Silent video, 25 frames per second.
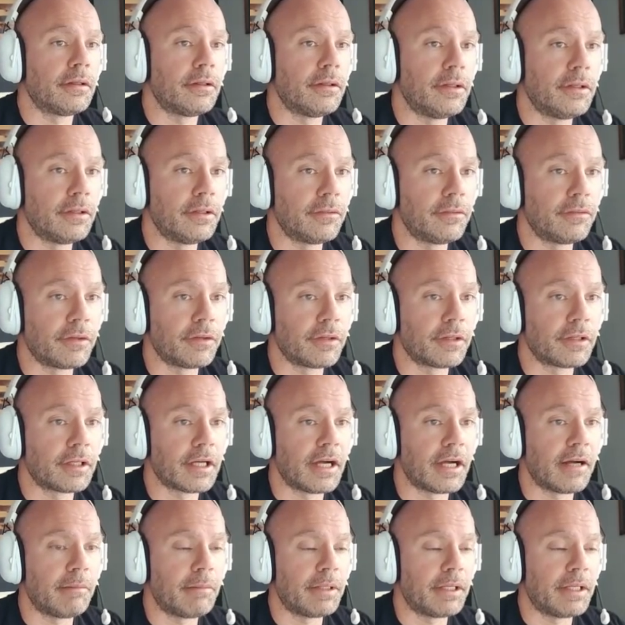different
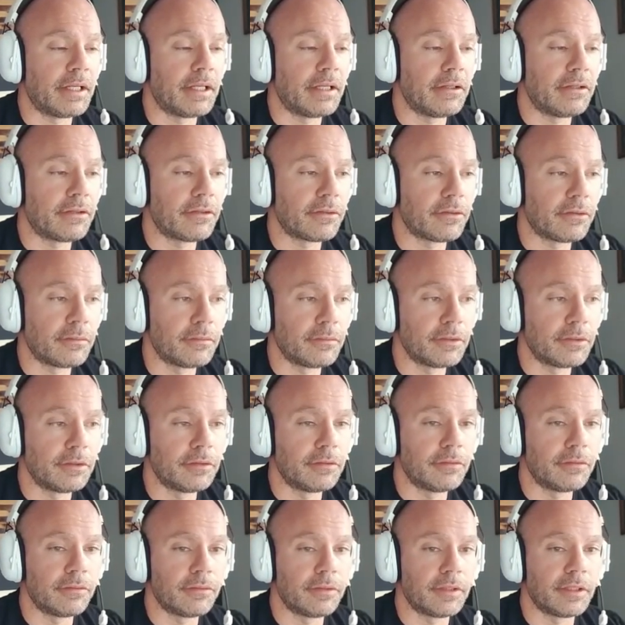combinational
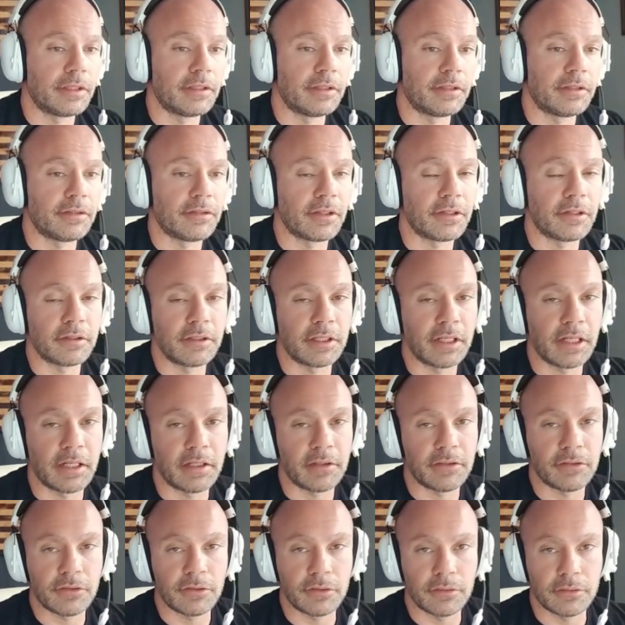move that this other
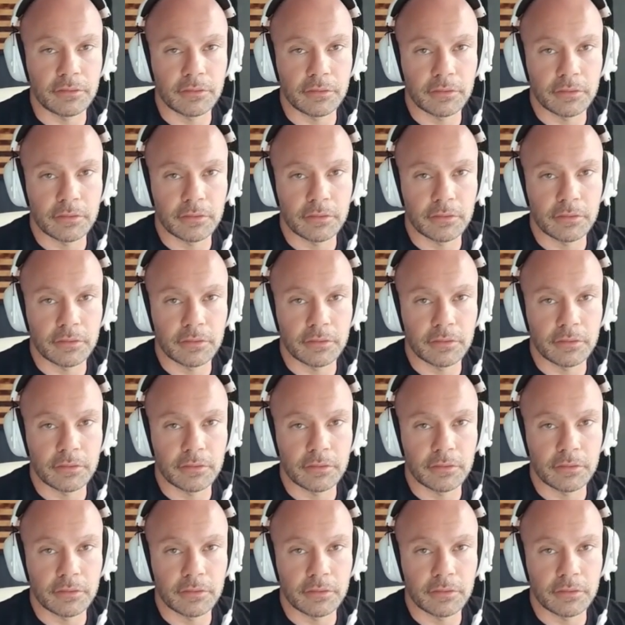guy's doing.